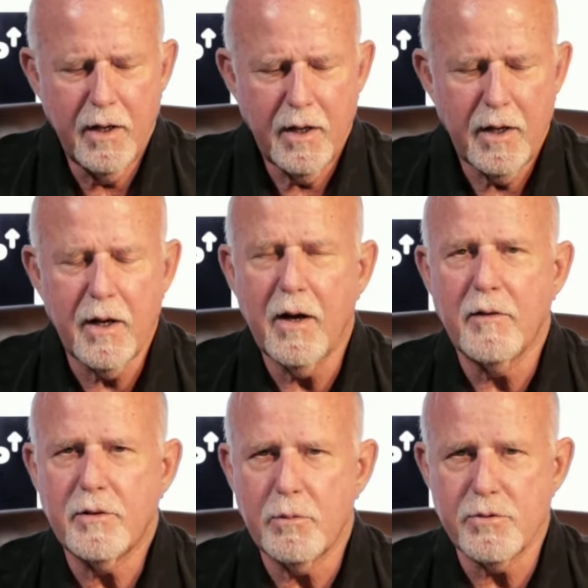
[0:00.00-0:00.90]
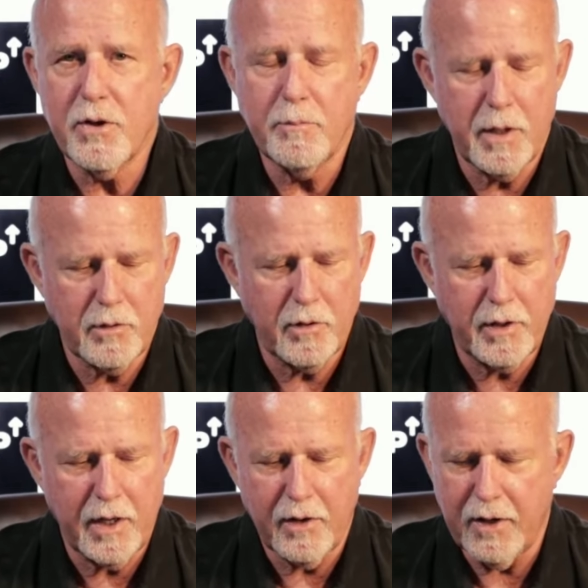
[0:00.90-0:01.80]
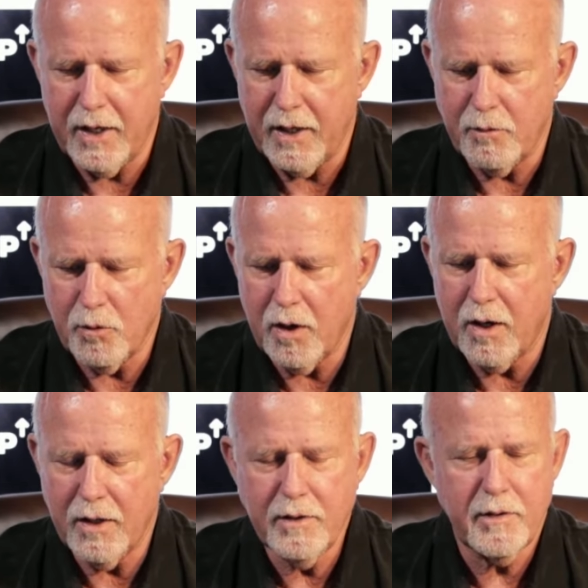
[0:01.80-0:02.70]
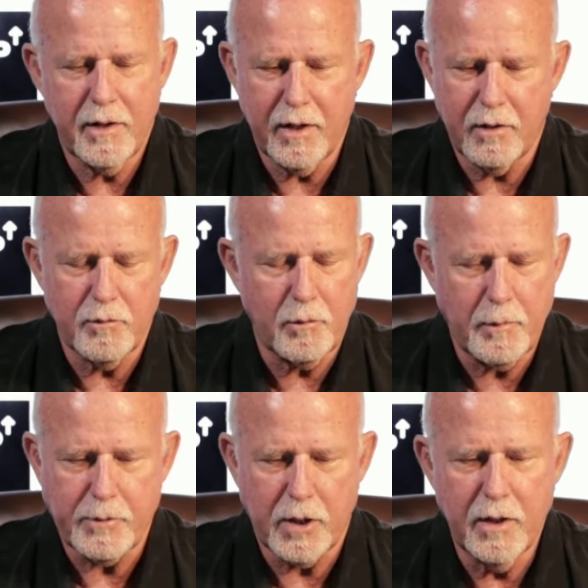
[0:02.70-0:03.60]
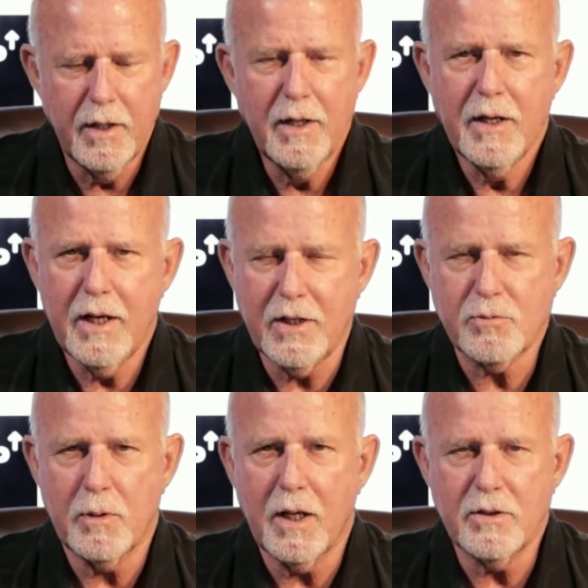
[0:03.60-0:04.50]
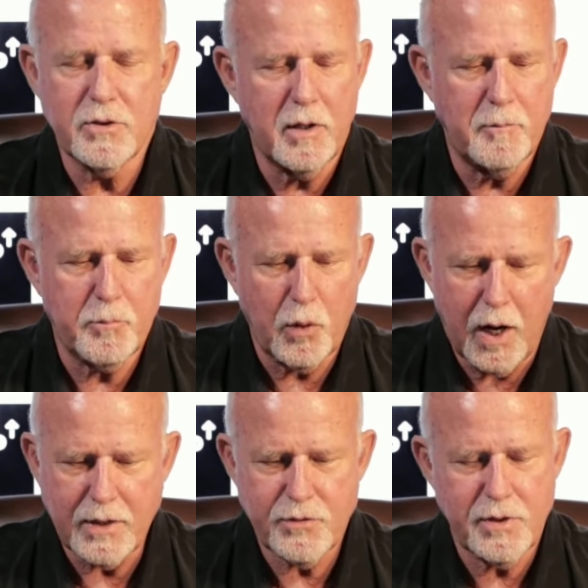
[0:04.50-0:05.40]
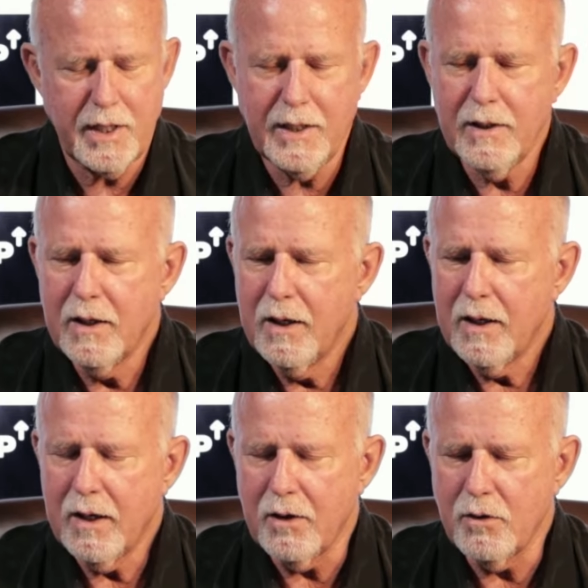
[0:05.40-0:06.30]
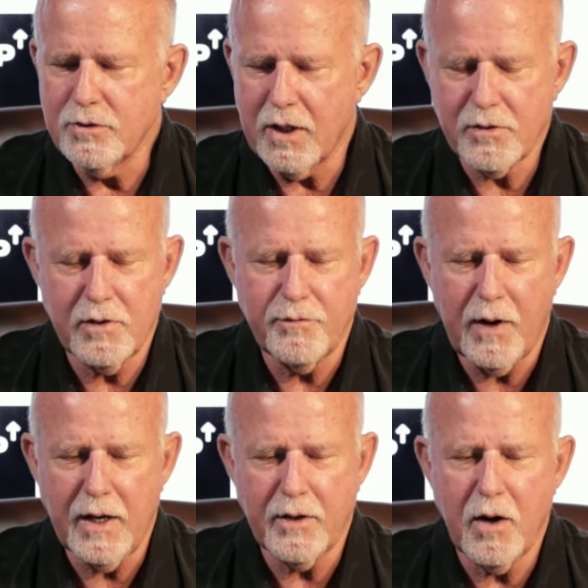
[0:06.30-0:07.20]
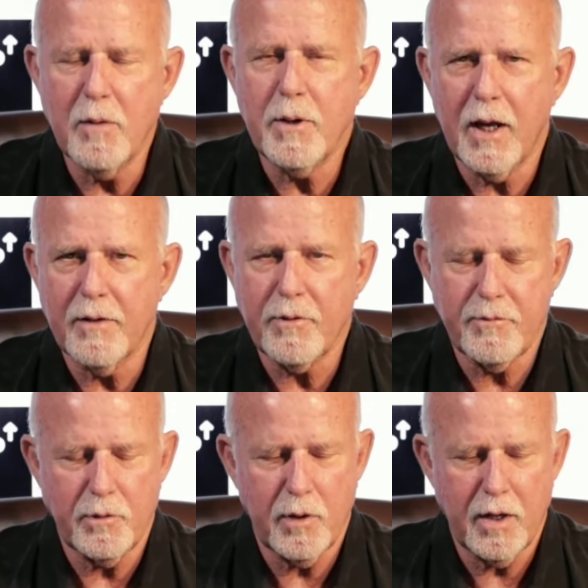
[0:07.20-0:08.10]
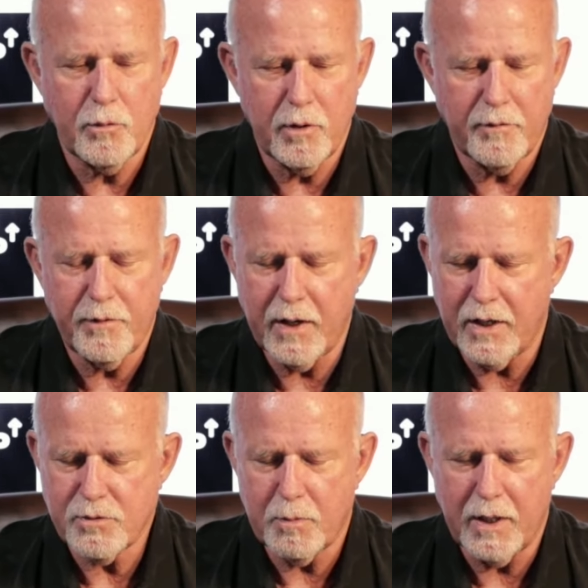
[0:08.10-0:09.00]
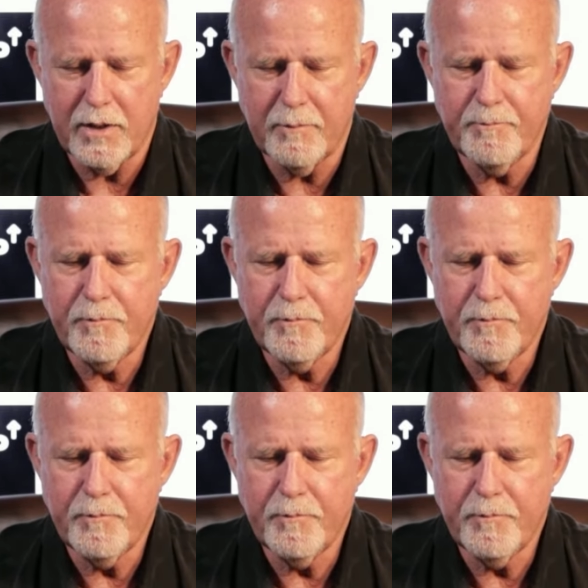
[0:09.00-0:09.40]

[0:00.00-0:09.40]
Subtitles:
to receive medical care in Iran. Remember, Hezbollah is a proxy who's actually fighting on behalf of Iran and well financed by them.